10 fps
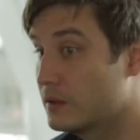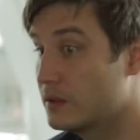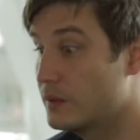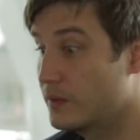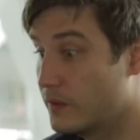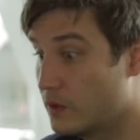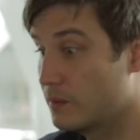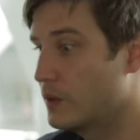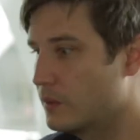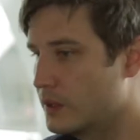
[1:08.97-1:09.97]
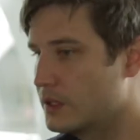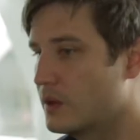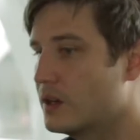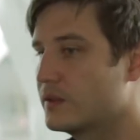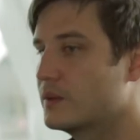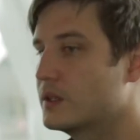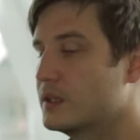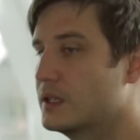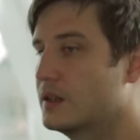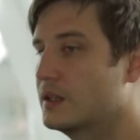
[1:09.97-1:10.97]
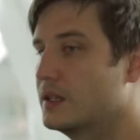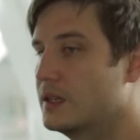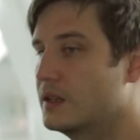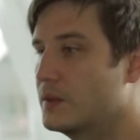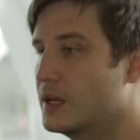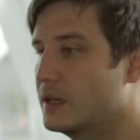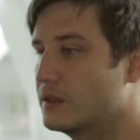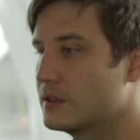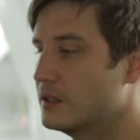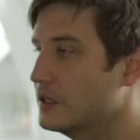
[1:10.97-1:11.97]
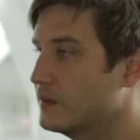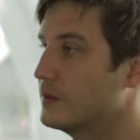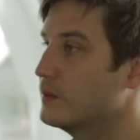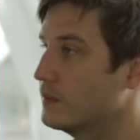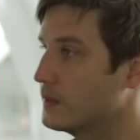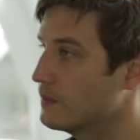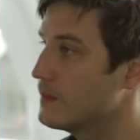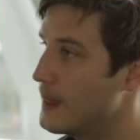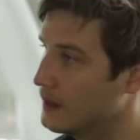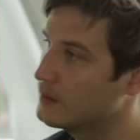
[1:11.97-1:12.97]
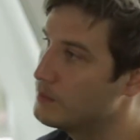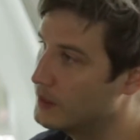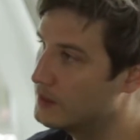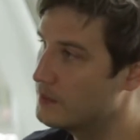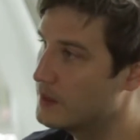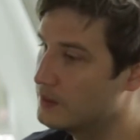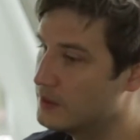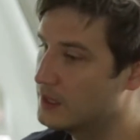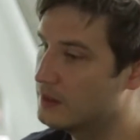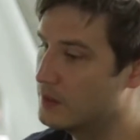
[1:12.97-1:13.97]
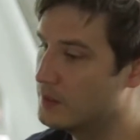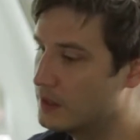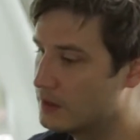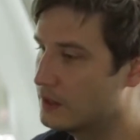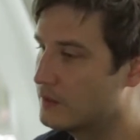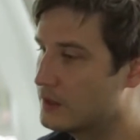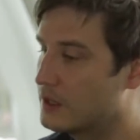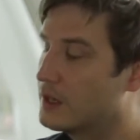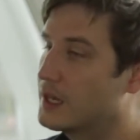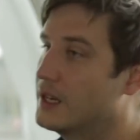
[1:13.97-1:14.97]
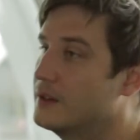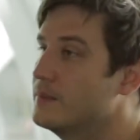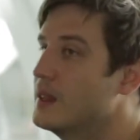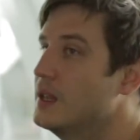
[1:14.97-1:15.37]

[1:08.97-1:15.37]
to inform what we do afterwards, you know, in a way, and just to learn from some, you know, to bring some of those things where we just kind of start again